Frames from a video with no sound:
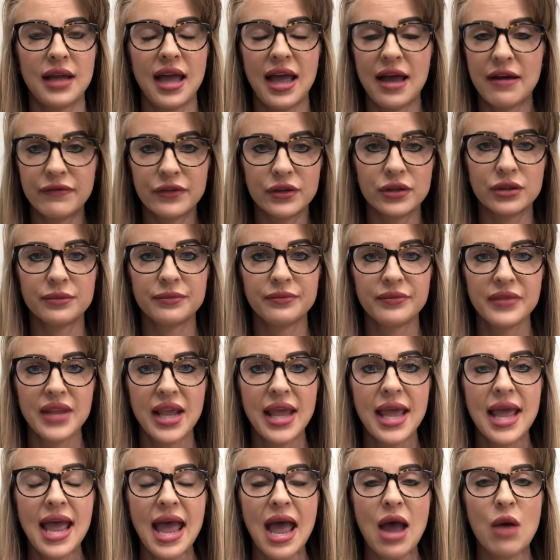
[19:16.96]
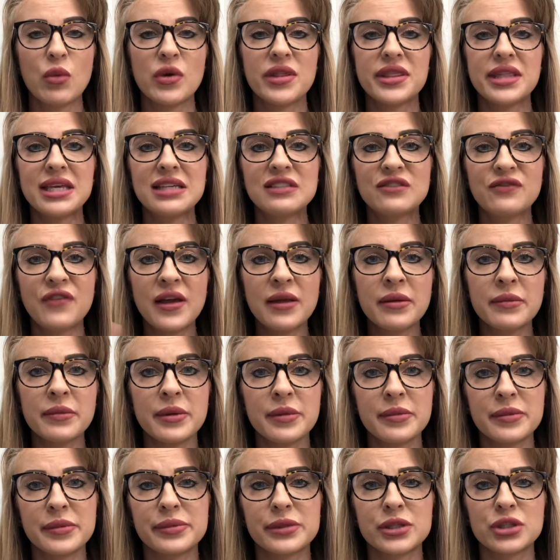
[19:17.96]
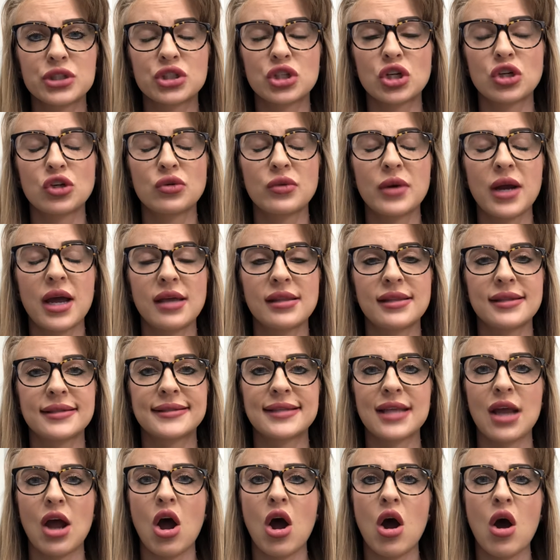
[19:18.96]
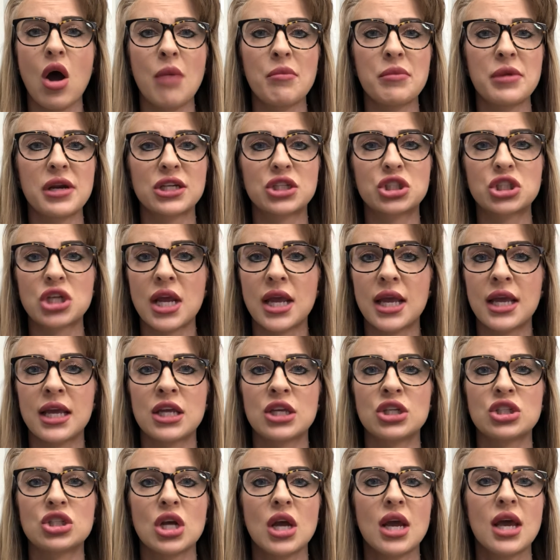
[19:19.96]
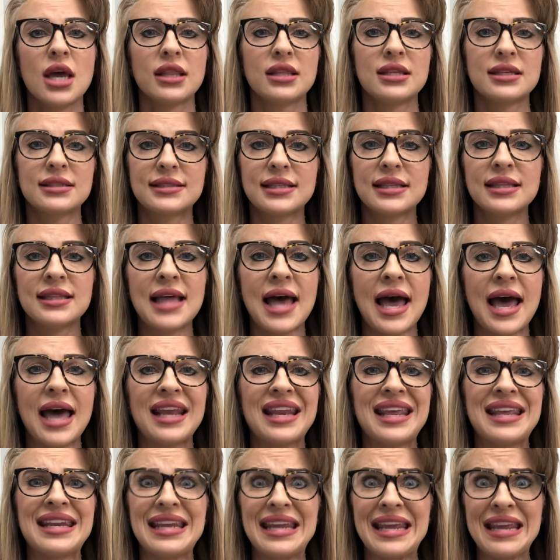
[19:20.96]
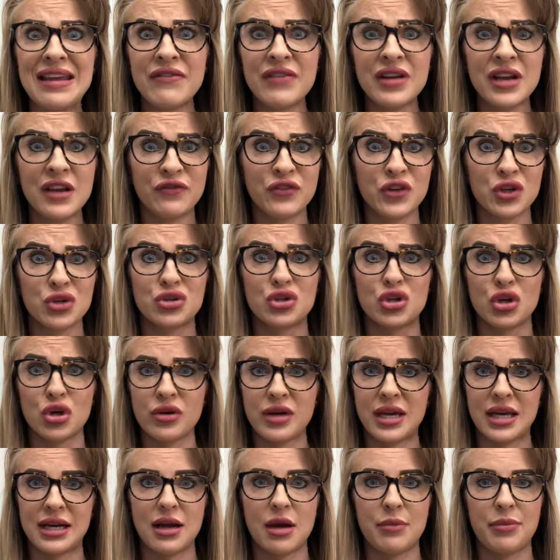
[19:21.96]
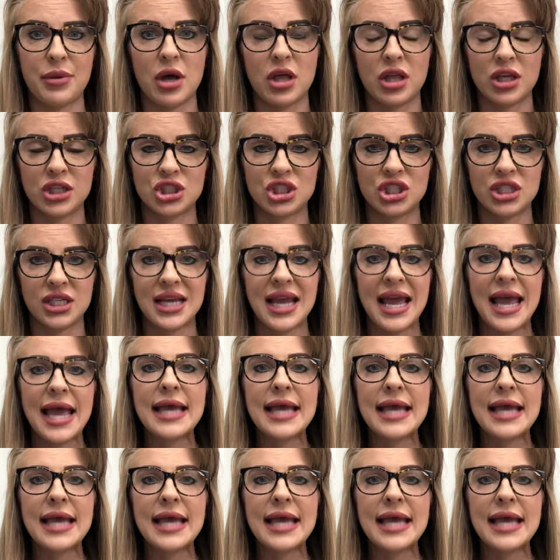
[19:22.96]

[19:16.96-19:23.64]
Ever. And when these family members turn around and say, oh, I'm going to change this and that, and even if you do get an apology,